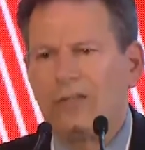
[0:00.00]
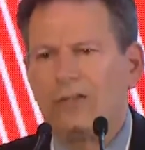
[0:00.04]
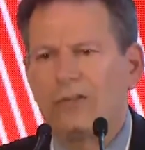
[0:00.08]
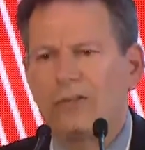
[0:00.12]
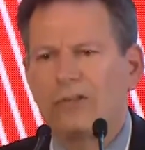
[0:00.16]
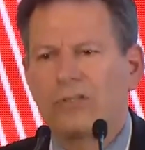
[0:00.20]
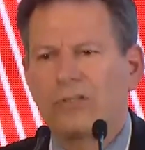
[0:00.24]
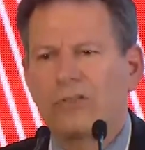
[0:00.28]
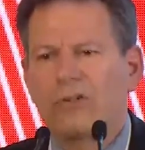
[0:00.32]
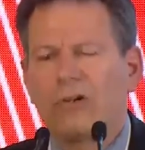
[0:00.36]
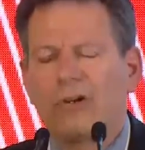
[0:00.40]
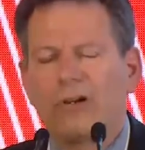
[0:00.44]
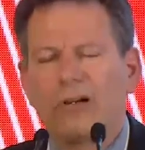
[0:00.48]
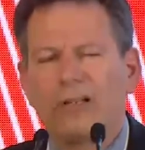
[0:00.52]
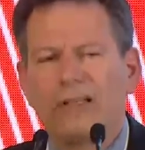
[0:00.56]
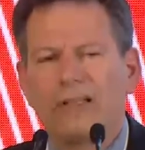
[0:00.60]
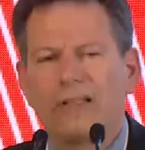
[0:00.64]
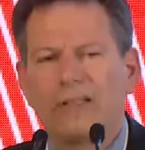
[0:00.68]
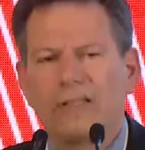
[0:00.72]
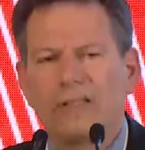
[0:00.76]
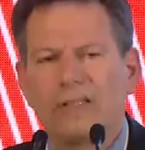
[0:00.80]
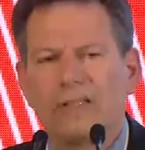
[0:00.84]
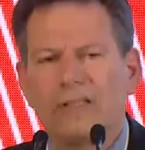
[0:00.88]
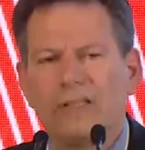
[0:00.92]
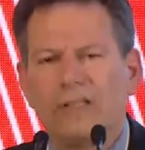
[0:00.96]
You're starting
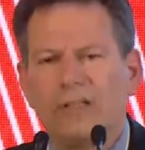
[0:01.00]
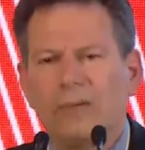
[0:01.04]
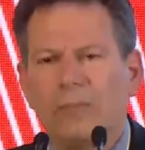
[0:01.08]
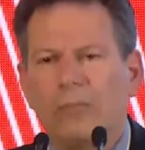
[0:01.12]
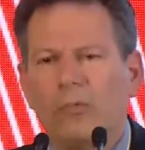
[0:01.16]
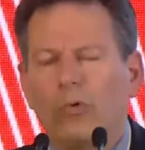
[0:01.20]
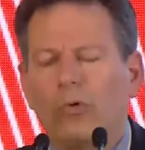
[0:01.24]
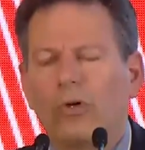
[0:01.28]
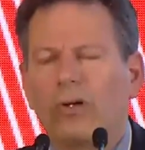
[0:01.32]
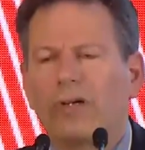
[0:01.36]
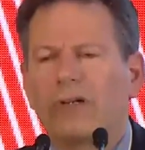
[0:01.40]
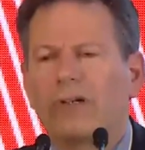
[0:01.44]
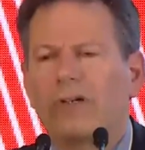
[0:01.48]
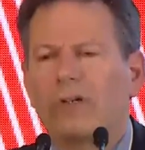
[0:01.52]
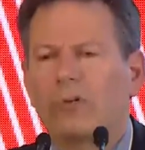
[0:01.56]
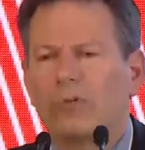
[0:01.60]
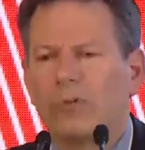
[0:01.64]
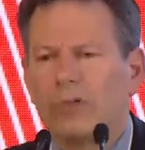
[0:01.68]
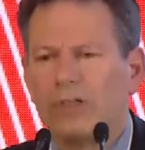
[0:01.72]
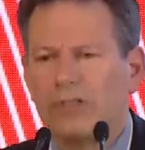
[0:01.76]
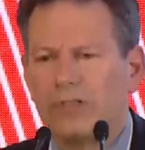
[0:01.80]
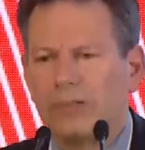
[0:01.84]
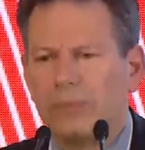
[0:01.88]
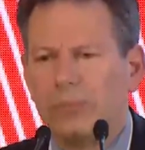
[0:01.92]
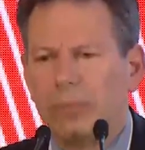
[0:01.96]
to see a more
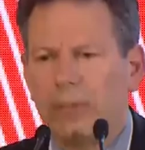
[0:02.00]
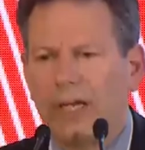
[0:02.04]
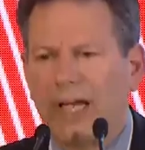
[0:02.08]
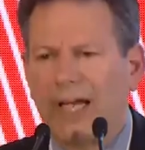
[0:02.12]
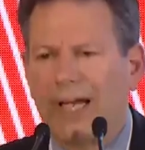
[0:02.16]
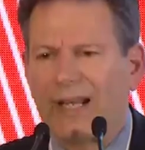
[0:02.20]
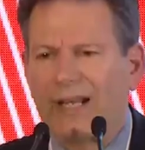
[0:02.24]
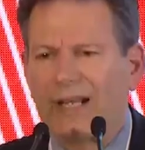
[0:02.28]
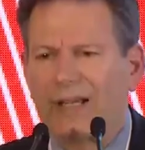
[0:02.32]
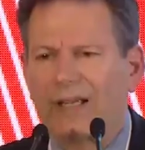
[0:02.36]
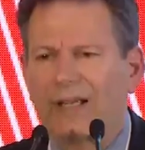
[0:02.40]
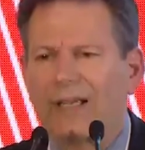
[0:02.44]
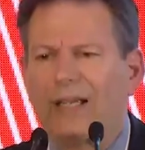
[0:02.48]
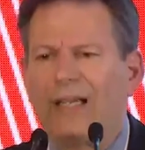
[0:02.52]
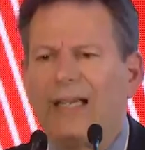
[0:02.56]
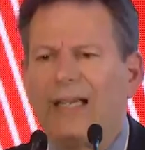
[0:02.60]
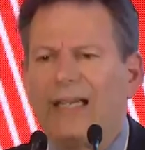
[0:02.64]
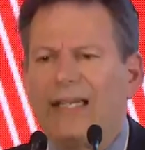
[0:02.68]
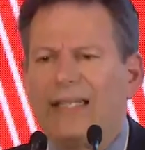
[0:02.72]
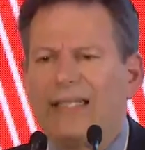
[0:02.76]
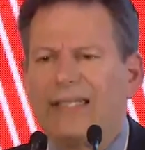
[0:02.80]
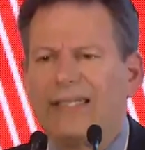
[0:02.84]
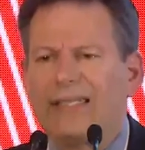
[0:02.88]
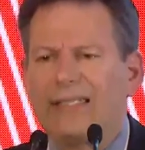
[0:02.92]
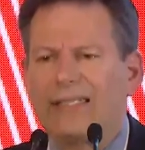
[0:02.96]
charismatic
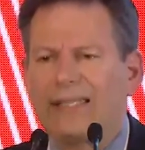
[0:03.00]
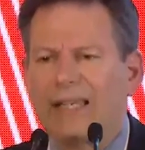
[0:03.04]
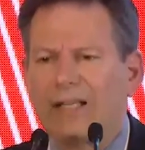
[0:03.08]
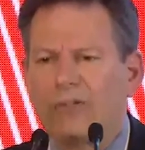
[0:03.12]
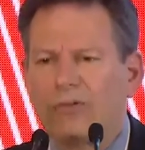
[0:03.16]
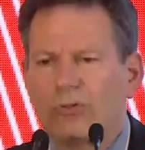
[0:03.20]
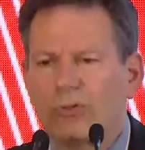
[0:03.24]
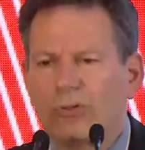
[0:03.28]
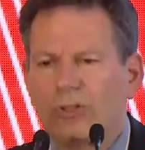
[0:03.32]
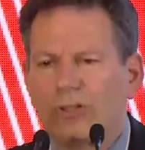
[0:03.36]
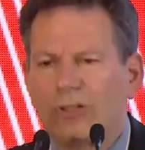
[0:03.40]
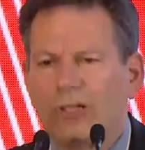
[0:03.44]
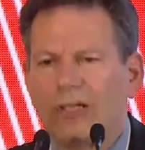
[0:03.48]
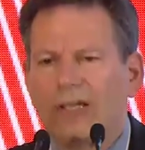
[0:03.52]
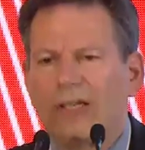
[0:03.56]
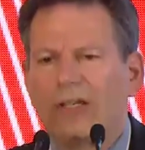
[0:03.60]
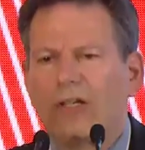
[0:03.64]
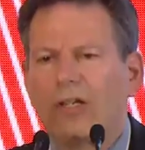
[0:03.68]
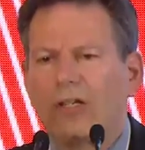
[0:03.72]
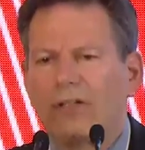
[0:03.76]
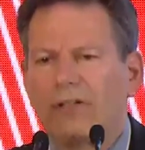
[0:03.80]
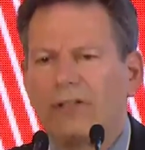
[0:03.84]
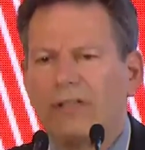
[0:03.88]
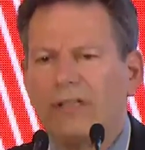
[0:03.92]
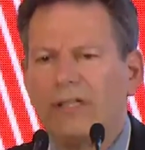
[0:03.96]
central eh,
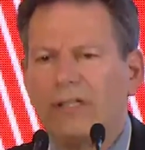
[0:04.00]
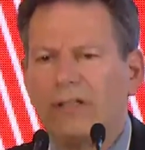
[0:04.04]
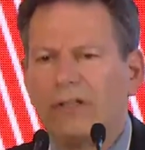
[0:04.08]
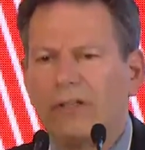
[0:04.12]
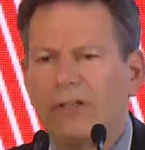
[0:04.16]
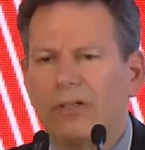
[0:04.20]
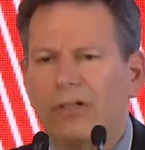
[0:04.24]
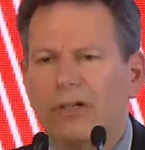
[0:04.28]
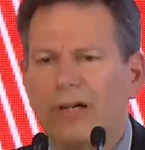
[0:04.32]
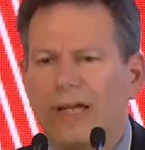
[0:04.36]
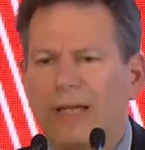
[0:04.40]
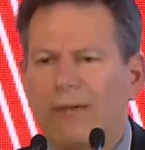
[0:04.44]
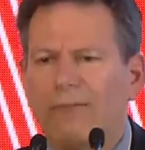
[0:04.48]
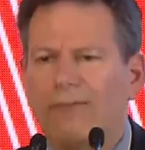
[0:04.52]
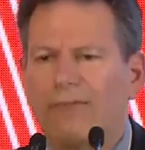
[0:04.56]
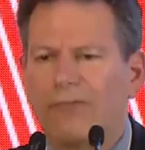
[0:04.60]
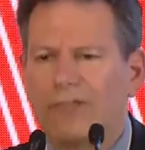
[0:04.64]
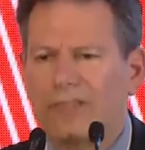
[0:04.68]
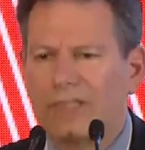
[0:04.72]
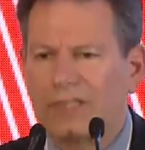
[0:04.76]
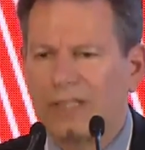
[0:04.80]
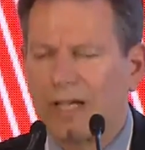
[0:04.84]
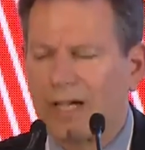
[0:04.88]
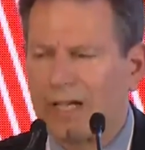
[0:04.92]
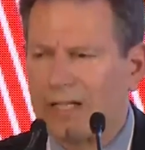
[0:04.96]
leader,
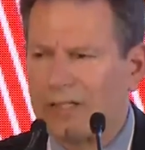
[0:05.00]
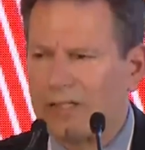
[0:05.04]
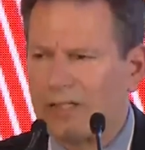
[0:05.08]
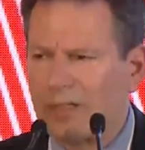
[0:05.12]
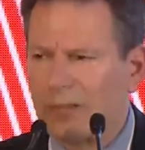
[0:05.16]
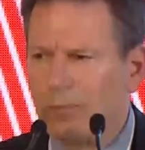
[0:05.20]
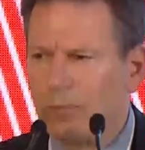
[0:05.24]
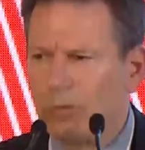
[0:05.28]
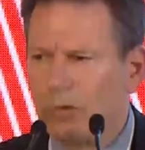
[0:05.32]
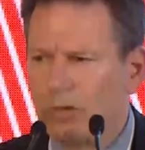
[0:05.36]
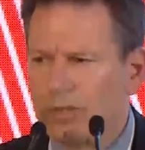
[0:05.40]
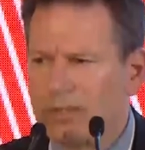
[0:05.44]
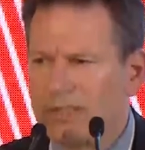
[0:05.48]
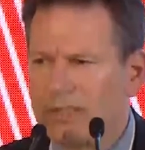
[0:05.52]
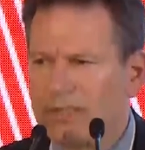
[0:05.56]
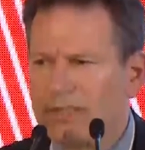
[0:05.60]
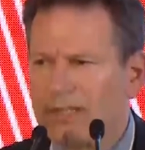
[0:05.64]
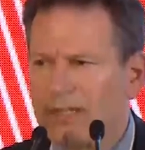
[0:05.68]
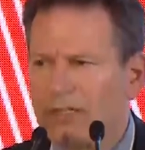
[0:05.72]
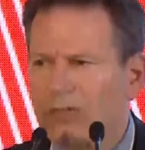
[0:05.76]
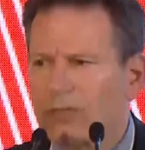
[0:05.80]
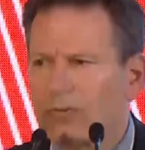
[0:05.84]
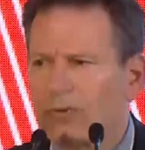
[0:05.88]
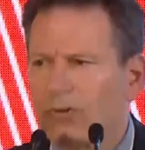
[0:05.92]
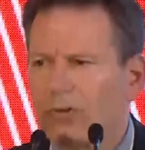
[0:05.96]
emphasizing more
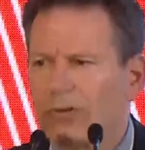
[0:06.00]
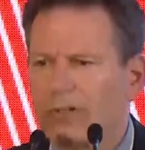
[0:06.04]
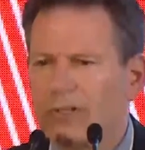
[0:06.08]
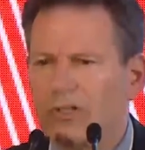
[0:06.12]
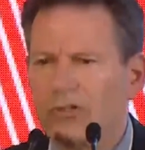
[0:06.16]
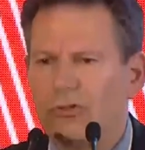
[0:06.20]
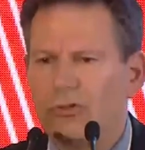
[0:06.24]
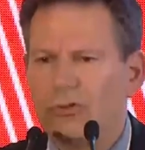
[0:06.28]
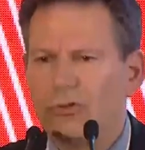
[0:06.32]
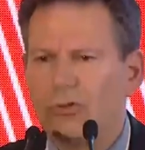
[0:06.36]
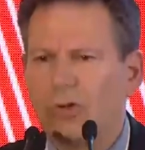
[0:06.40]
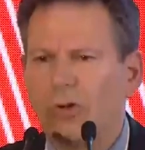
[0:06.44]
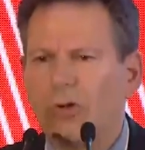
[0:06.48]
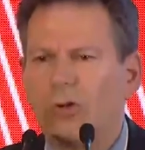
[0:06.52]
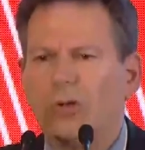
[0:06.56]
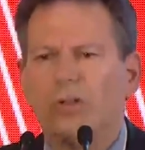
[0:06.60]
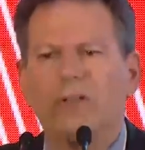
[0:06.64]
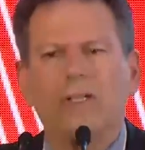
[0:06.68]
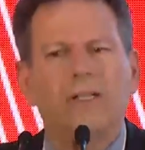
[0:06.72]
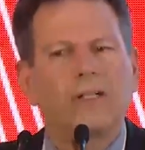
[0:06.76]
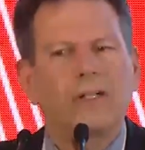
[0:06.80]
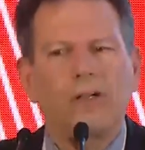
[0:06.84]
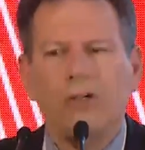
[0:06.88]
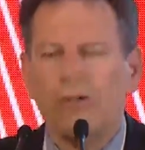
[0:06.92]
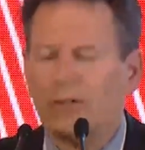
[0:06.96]
central control,
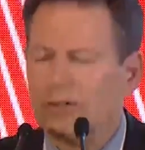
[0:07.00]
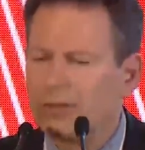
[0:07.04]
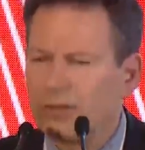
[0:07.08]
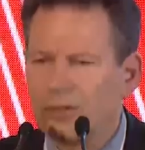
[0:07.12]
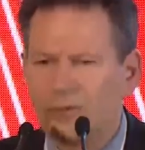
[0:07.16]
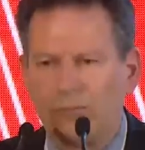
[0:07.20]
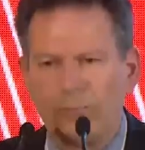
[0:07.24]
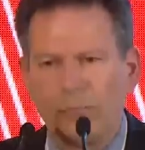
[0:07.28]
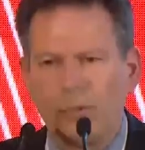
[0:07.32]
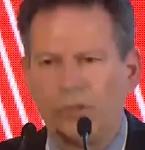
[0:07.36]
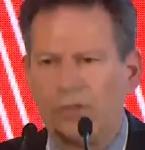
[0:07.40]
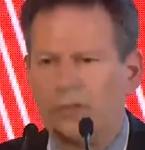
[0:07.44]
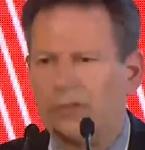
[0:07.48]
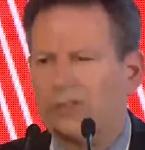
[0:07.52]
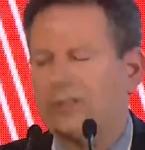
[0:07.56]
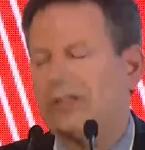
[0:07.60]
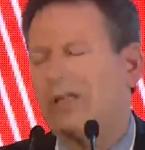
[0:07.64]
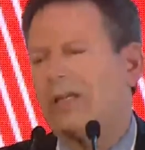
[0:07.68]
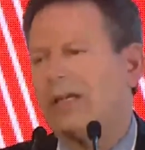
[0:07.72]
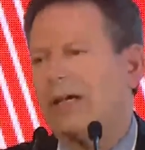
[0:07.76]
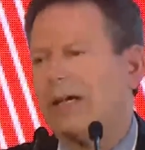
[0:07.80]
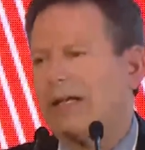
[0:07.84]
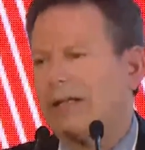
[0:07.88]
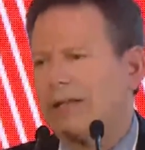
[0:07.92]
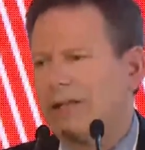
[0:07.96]
a cult of
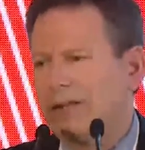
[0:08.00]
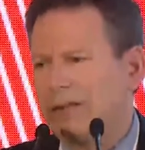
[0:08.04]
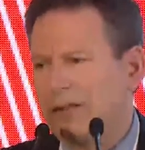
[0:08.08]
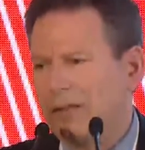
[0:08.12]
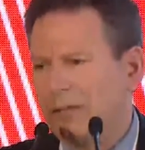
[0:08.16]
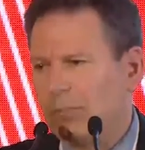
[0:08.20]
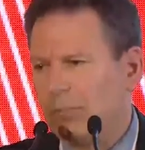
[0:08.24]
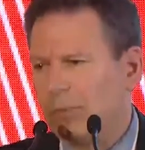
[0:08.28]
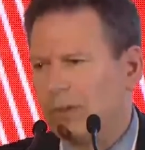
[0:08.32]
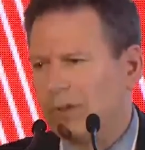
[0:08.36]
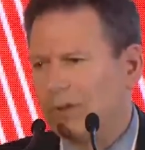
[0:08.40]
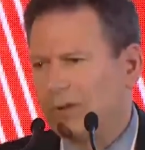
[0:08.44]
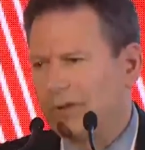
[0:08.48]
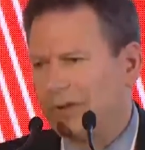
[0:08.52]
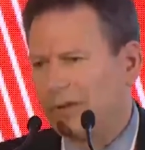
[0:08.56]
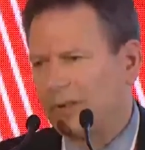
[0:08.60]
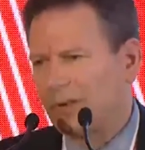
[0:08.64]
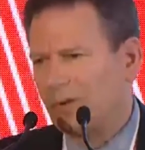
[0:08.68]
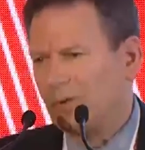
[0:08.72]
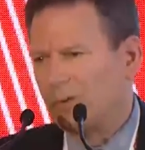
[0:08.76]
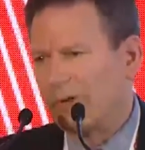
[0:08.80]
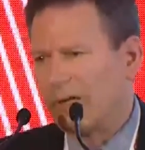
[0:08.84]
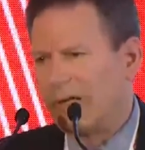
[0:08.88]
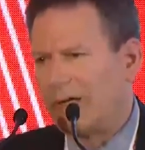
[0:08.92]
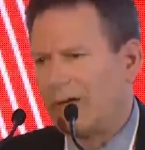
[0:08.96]
personality building
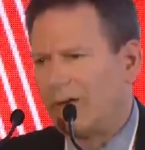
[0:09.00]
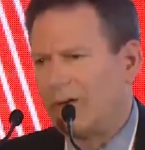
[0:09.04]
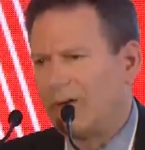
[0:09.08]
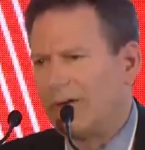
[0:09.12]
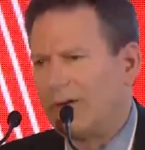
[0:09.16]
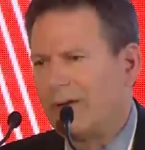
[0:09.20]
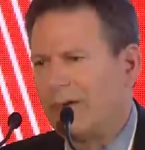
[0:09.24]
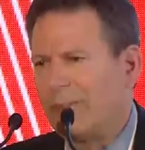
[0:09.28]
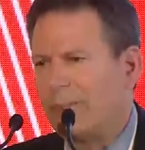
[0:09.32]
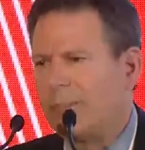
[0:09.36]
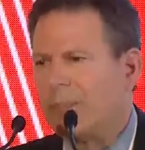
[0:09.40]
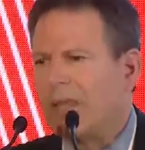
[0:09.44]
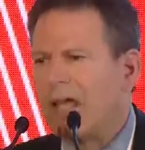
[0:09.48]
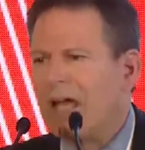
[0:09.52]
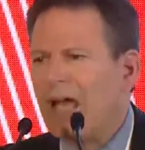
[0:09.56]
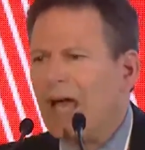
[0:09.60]
around him,